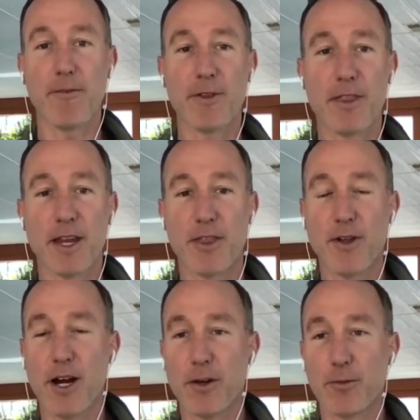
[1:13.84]
everything that I
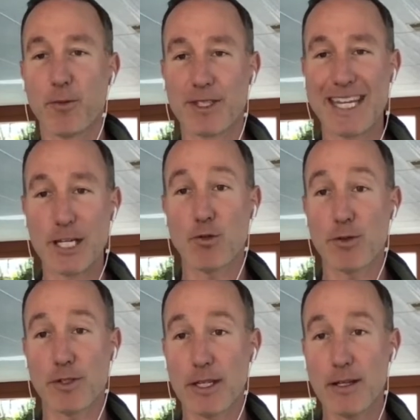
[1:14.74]
thought was
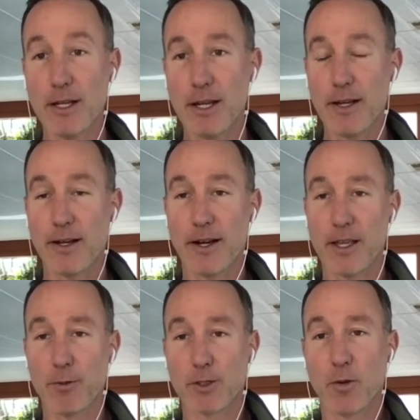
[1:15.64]
interesting
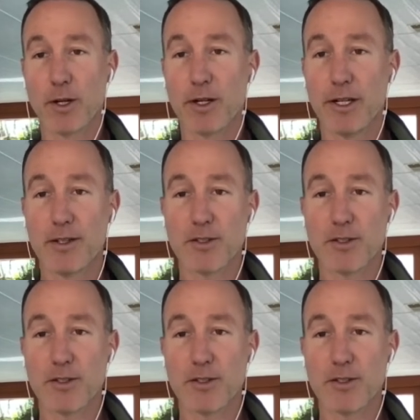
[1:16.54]
that was going on.